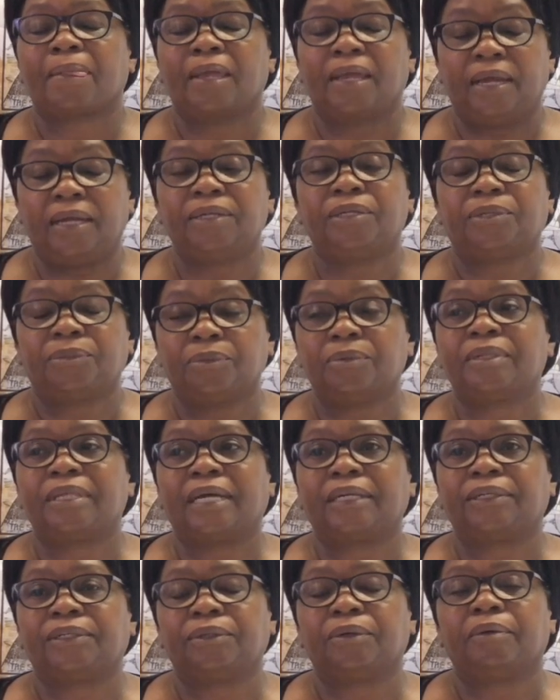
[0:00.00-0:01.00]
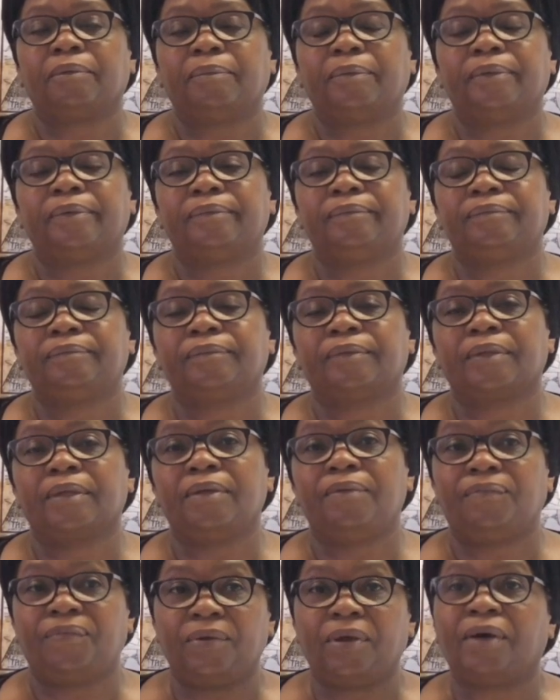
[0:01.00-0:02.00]
and do that job,
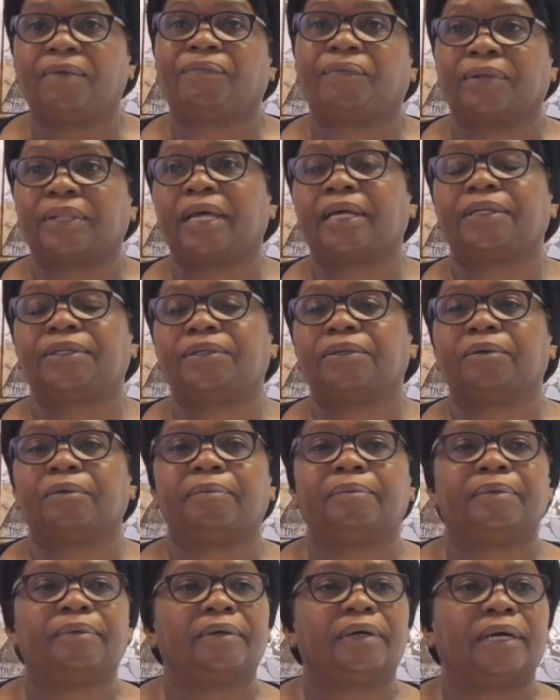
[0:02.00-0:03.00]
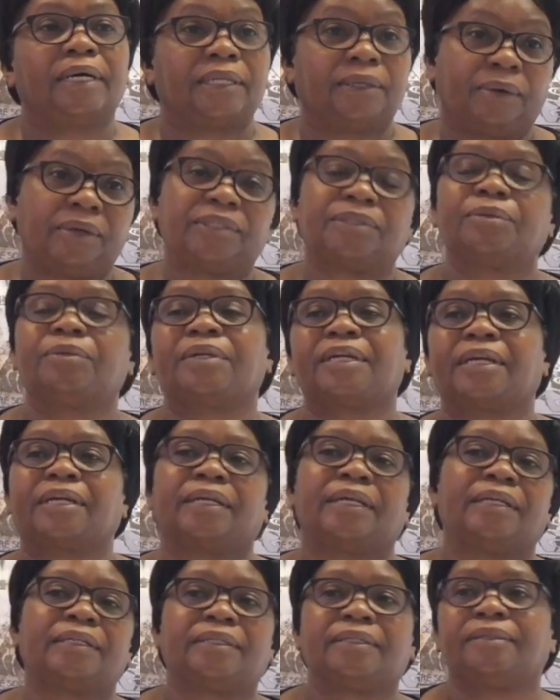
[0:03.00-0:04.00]
if you are for that job. Otherwise, you
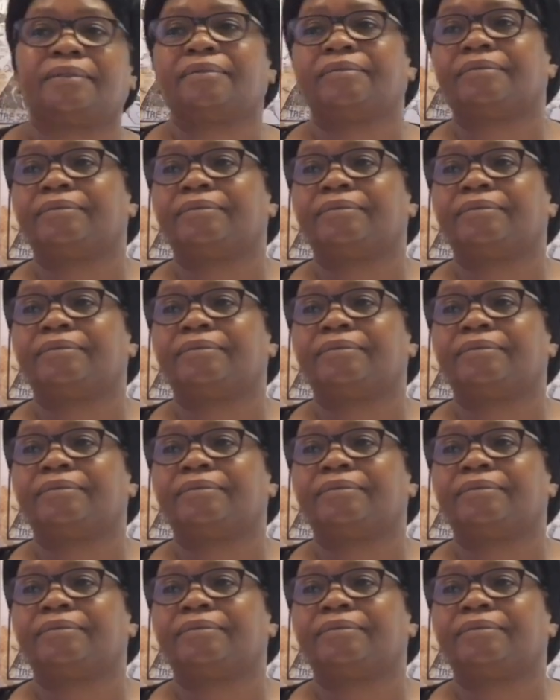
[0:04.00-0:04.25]
regret.